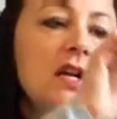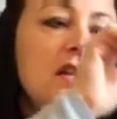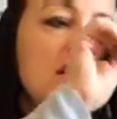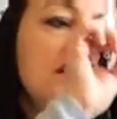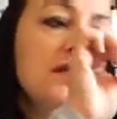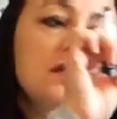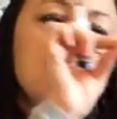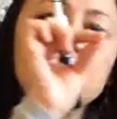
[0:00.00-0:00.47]

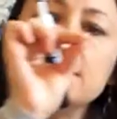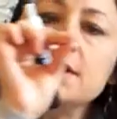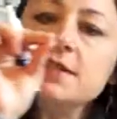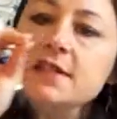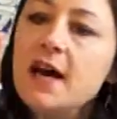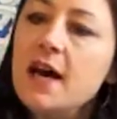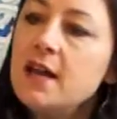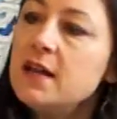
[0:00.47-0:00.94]
let's look at the
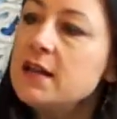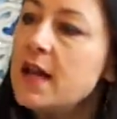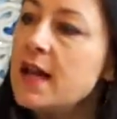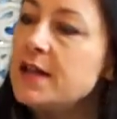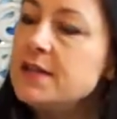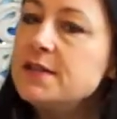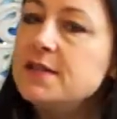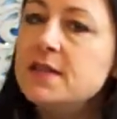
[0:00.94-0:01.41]
dotted
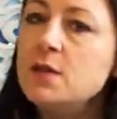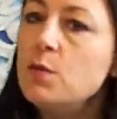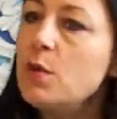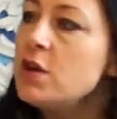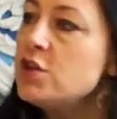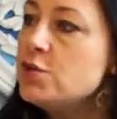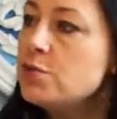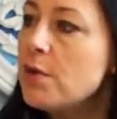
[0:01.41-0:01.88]
line and see
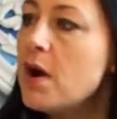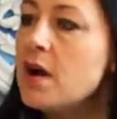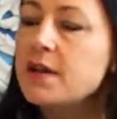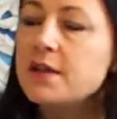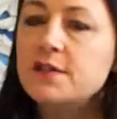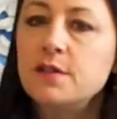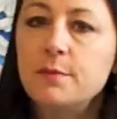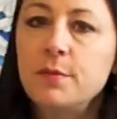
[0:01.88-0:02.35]
what drug
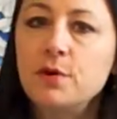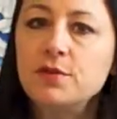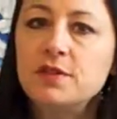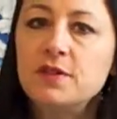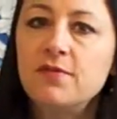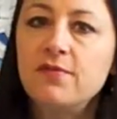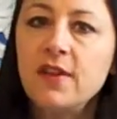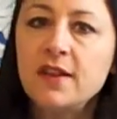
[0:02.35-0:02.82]
is supposed
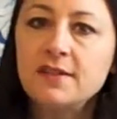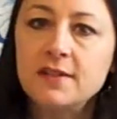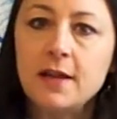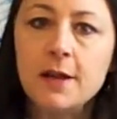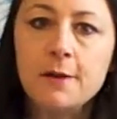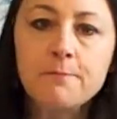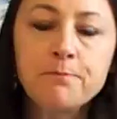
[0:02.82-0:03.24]
to fix it.